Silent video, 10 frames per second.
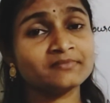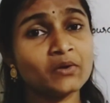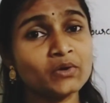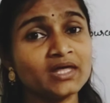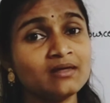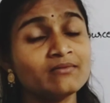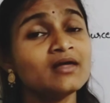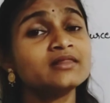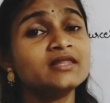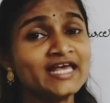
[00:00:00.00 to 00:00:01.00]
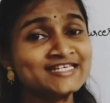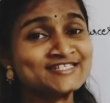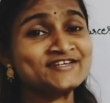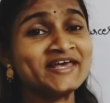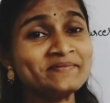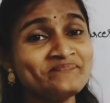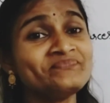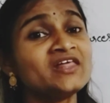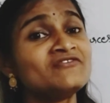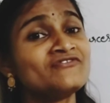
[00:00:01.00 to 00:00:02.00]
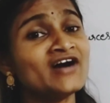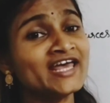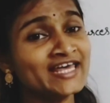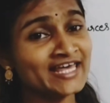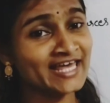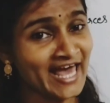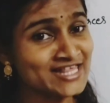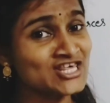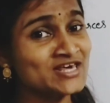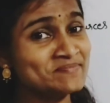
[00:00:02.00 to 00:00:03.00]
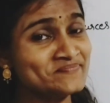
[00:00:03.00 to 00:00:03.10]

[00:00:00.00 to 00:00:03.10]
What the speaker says: Okay, the next day, if I catch him,